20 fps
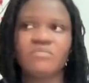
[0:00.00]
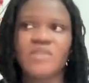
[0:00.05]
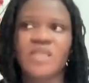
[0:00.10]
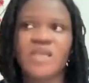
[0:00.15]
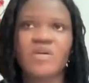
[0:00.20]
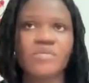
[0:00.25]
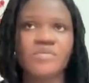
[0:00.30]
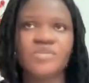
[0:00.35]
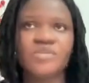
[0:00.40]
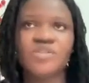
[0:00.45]

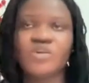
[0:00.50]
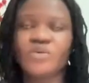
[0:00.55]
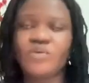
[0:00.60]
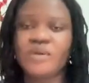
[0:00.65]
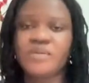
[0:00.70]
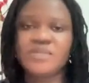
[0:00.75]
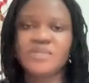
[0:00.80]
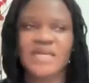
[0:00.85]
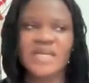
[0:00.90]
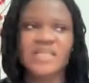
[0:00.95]
They come to your
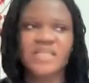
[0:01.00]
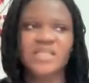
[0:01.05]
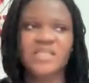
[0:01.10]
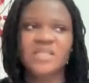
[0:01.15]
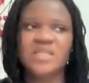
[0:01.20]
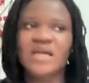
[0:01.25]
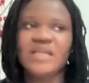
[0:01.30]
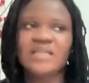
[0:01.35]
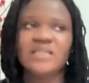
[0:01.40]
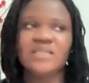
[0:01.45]
website
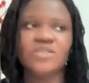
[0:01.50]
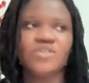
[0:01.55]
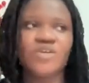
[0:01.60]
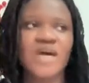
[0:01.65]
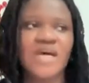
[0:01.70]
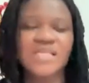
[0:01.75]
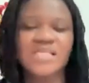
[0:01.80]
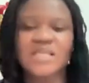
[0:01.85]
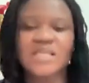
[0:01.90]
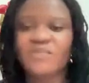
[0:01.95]
and
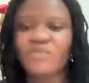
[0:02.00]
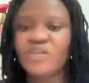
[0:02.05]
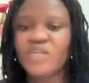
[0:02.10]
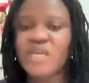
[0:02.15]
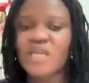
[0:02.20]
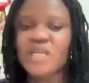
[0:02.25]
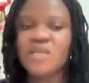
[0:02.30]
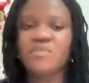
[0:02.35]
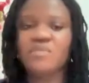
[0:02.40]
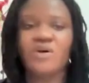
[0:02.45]
you ask them for
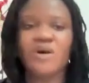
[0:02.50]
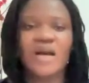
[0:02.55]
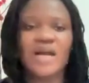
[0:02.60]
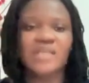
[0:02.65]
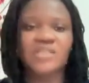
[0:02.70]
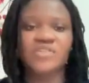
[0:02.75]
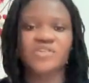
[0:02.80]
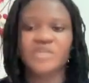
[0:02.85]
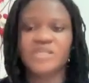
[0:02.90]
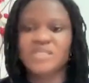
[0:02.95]
their email
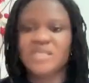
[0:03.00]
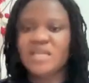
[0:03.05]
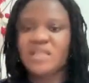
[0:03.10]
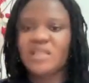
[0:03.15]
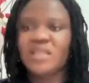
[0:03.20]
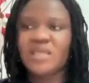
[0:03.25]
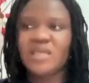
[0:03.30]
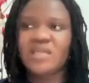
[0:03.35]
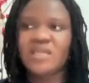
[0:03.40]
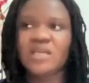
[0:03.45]
address,
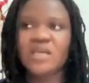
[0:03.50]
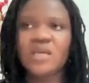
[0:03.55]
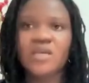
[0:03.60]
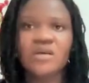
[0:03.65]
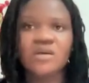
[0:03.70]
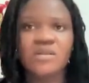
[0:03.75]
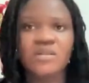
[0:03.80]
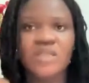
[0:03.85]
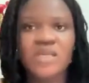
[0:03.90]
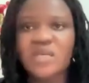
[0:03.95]
and then
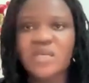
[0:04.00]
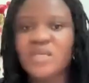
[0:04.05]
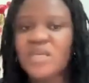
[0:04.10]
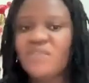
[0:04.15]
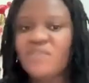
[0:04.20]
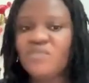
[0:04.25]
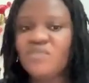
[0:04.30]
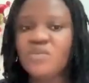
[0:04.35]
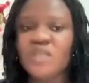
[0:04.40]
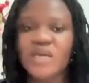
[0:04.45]
they
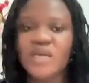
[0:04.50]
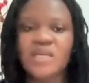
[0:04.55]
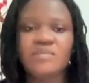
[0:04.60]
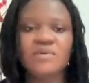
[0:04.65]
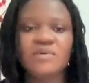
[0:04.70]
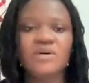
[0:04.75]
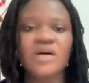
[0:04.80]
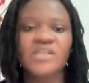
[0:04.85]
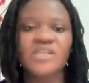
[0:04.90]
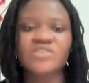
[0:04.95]
give you their
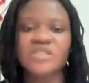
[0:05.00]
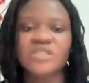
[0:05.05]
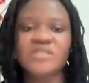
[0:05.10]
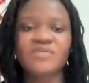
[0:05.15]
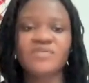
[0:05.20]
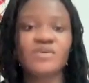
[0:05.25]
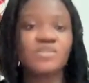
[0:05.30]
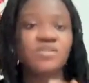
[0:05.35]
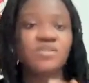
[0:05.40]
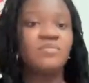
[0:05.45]
email
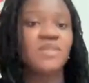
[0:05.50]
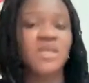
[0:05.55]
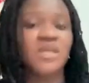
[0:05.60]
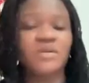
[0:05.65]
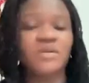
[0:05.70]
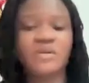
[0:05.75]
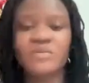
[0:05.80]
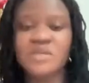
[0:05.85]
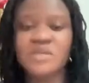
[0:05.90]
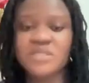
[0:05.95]
address for something
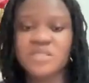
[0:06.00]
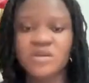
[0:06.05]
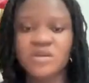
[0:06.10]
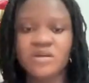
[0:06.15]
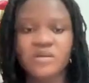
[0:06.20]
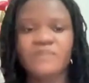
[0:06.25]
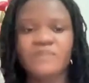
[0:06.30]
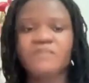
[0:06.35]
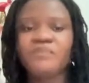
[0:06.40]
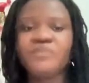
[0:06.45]
in
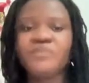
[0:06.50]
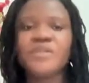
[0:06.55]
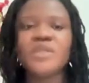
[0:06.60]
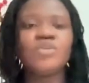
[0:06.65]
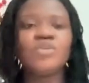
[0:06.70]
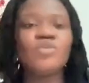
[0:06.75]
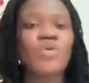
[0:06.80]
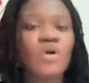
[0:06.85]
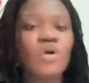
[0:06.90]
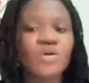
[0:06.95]
return.
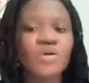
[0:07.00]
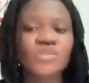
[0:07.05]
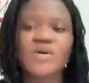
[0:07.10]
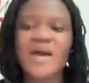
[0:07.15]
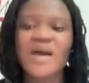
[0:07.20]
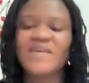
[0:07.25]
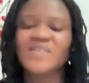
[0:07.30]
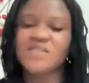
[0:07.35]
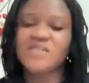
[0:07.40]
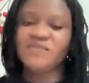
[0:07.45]
You
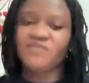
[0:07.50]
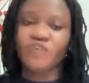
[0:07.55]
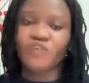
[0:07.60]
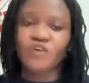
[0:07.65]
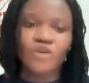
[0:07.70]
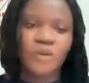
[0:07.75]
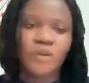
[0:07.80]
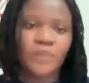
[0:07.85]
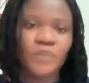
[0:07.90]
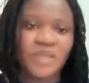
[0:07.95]
also have to
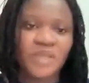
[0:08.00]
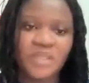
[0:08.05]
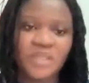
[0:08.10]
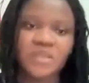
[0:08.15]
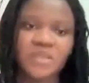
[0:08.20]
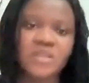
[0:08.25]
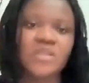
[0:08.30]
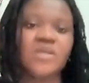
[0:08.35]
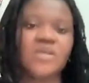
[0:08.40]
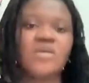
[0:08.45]
follow up
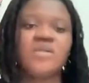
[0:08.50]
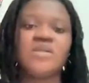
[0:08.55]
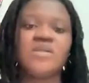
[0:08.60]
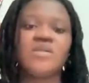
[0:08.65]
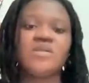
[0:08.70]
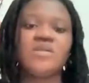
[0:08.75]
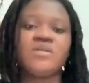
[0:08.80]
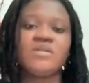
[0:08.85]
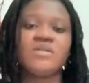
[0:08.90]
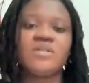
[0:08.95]
with
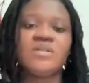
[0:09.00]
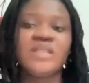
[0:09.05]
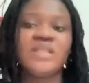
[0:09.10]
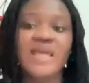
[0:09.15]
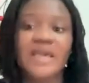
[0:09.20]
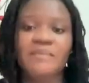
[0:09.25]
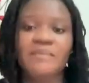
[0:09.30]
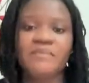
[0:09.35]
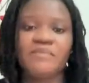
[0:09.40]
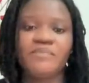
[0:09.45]

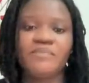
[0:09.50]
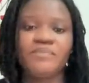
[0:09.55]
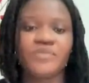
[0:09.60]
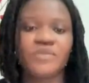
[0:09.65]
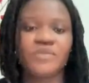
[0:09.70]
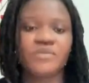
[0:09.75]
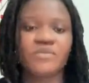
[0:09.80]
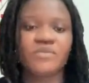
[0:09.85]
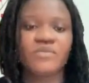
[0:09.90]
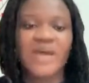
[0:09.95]
them
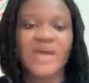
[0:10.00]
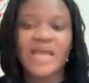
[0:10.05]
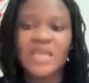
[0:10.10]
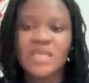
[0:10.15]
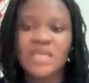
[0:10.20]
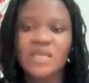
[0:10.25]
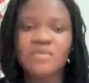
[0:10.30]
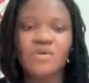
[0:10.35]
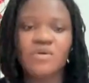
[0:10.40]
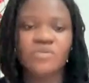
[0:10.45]
via
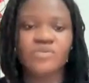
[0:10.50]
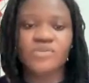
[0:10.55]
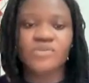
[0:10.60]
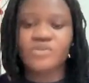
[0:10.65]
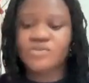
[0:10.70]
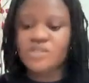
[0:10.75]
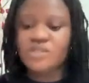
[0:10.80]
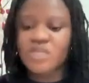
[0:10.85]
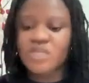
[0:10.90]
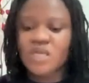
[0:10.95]

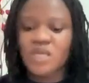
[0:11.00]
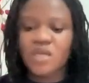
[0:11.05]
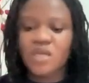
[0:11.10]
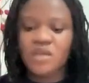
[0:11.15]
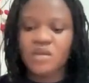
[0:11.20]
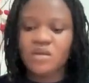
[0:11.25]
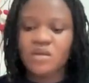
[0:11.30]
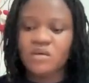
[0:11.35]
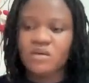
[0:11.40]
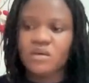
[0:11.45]
emails to
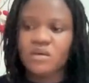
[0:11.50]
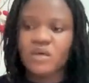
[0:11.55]
say,